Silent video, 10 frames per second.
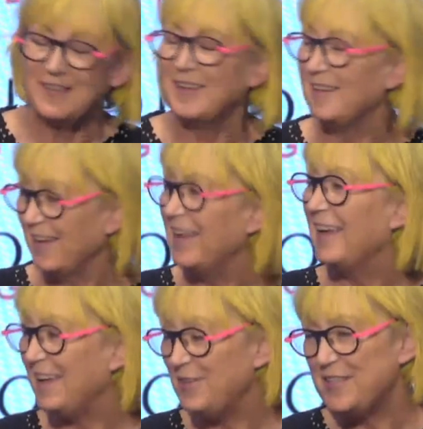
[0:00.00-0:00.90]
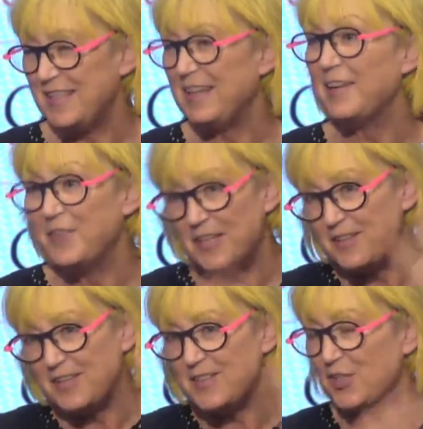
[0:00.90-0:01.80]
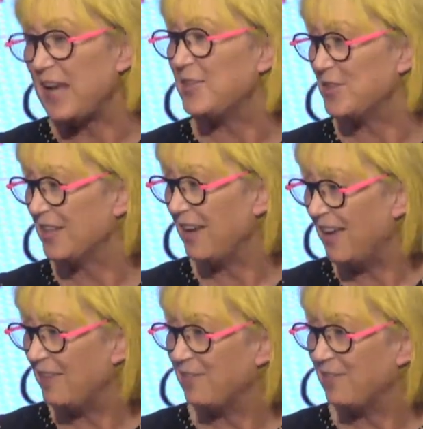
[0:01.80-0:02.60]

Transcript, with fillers: in, New Zealand, in New Zealand that, to teach that changed herself her life.